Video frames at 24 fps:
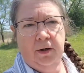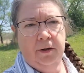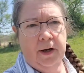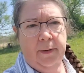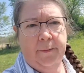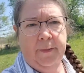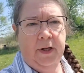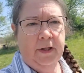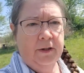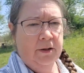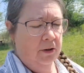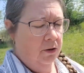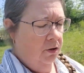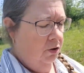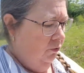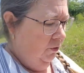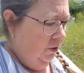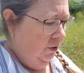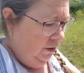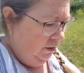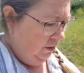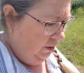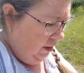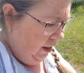That means it's
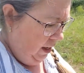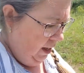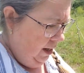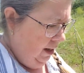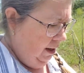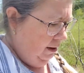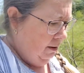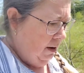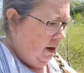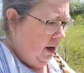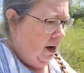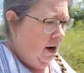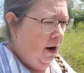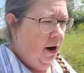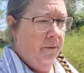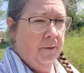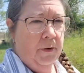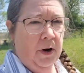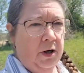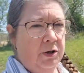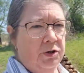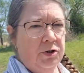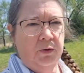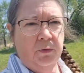doing its thing. I'm
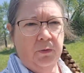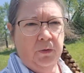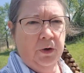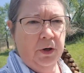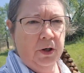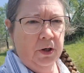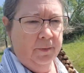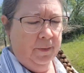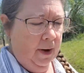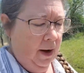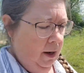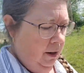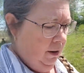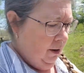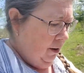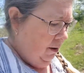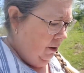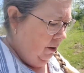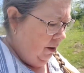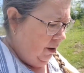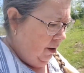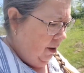not too worried about it.